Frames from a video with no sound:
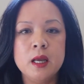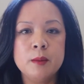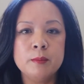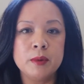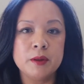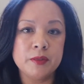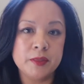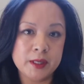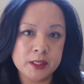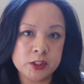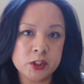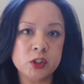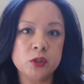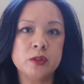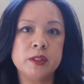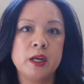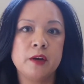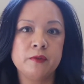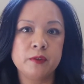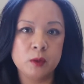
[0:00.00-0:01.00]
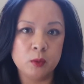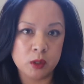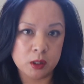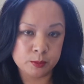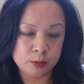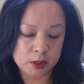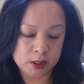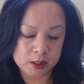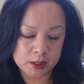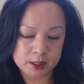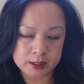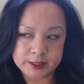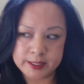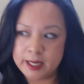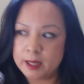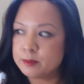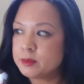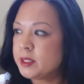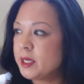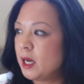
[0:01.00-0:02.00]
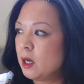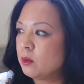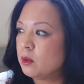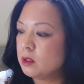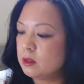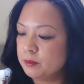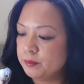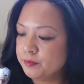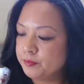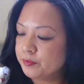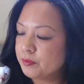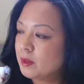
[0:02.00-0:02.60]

but this you definitely want to put in a damp towel